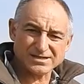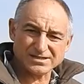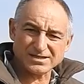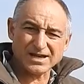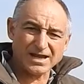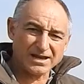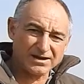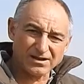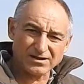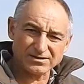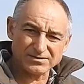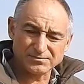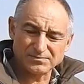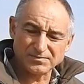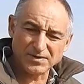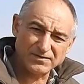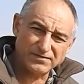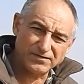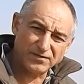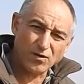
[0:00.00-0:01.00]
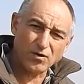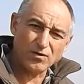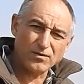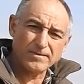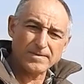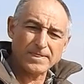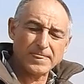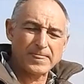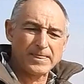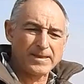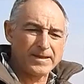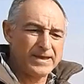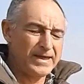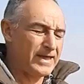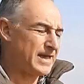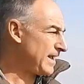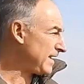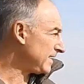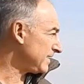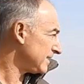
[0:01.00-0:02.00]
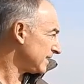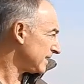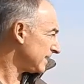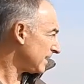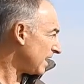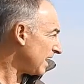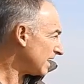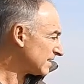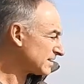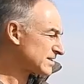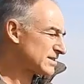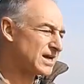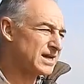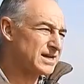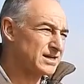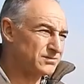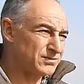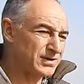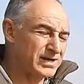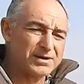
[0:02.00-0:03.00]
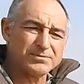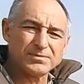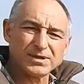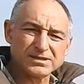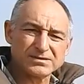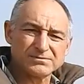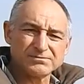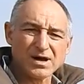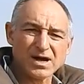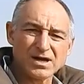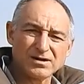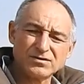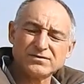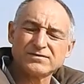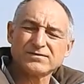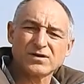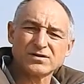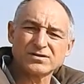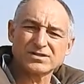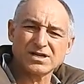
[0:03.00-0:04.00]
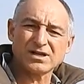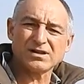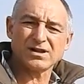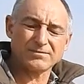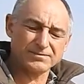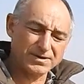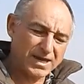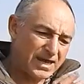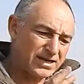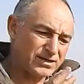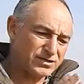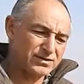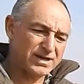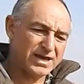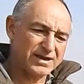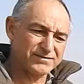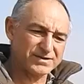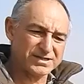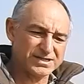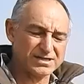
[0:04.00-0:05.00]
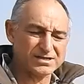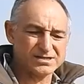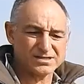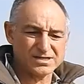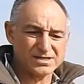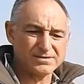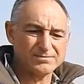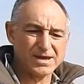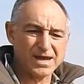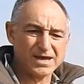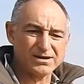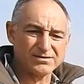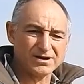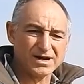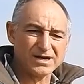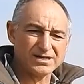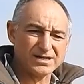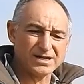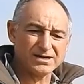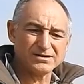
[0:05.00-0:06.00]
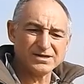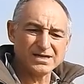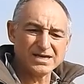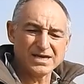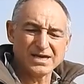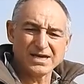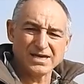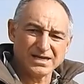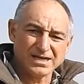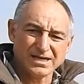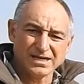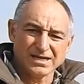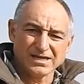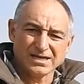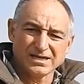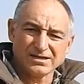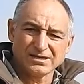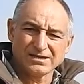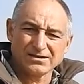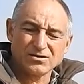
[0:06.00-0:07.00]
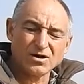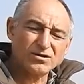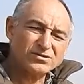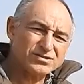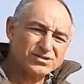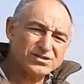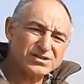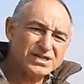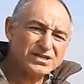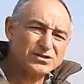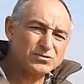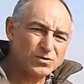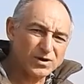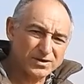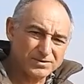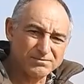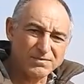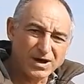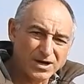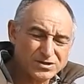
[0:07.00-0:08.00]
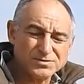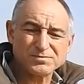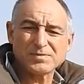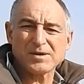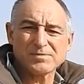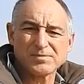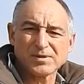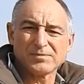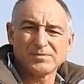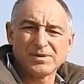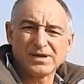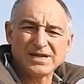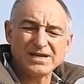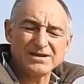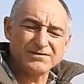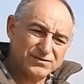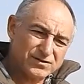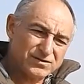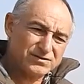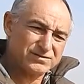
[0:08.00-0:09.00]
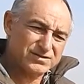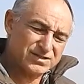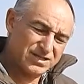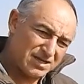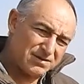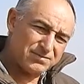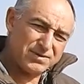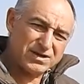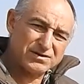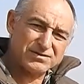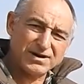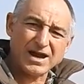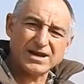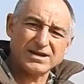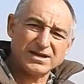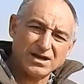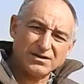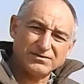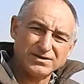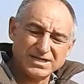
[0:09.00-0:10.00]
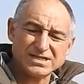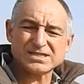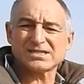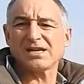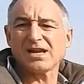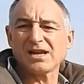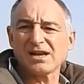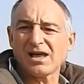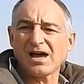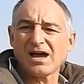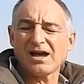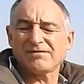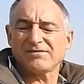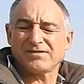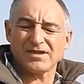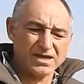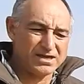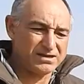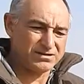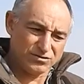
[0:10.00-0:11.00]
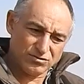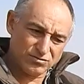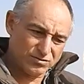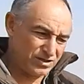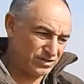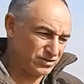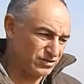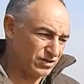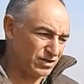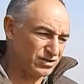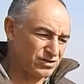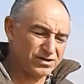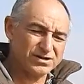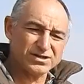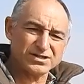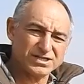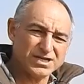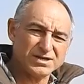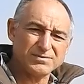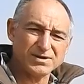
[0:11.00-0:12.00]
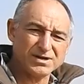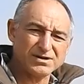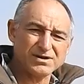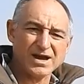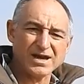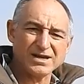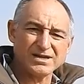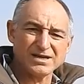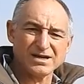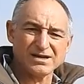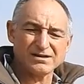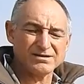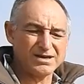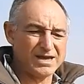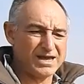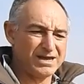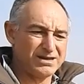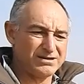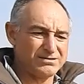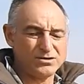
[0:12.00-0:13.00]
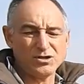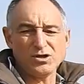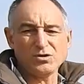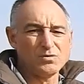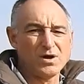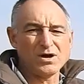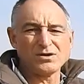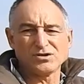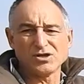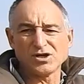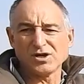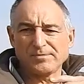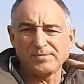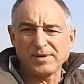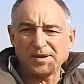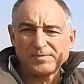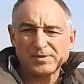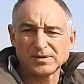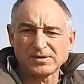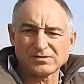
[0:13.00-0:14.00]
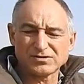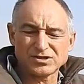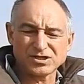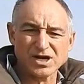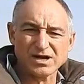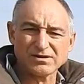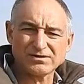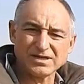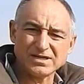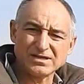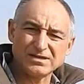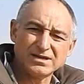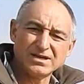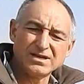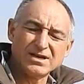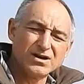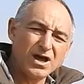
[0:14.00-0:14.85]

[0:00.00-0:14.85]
as an adult before, and I decided when I built my roof console, I'm going to have a citizen band radio. Contrary to what most people believe, CB radio is still alive. There you can turn on a CB radio and you won't hear people shouting